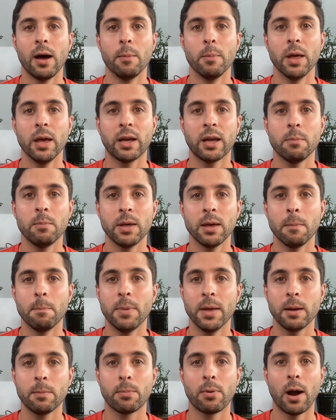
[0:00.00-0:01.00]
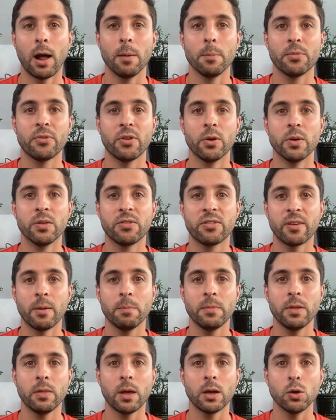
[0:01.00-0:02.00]
It can be a big problem, so it's
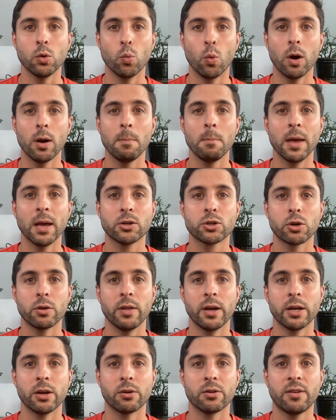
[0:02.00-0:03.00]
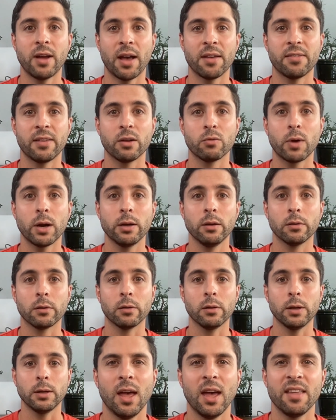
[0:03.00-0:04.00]
something that you want to make sure that you're testing
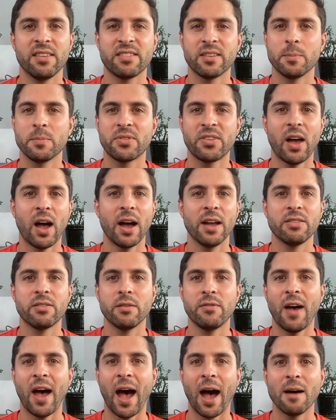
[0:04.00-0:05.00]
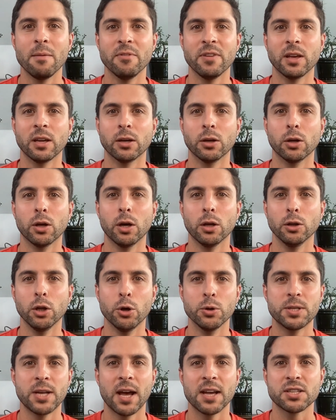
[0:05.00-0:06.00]
regularly. And some signs of having
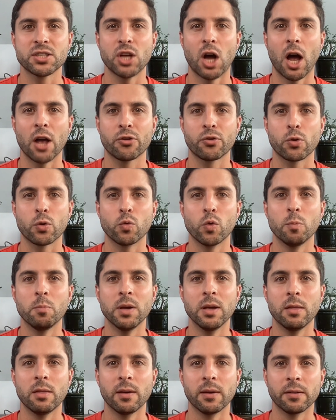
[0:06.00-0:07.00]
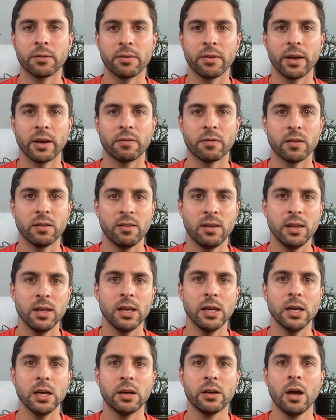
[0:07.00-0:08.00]
low testosterone would be things like
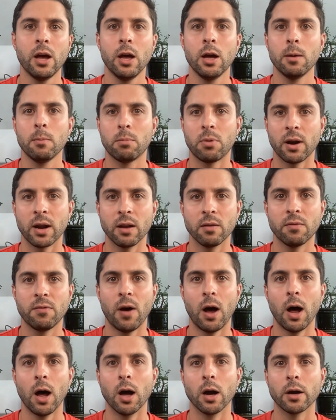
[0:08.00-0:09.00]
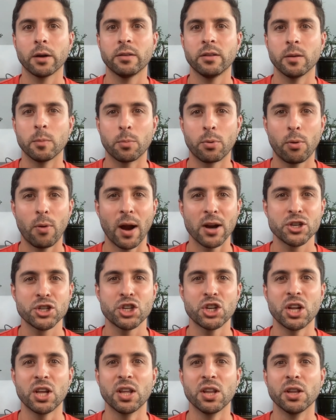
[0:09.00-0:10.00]
fatigue, brain fog,
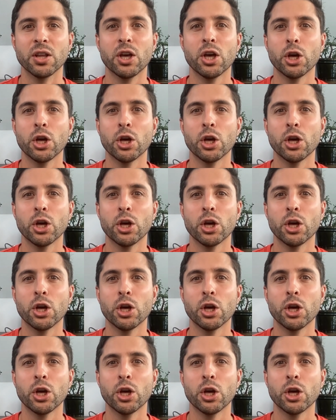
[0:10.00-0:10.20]
depression,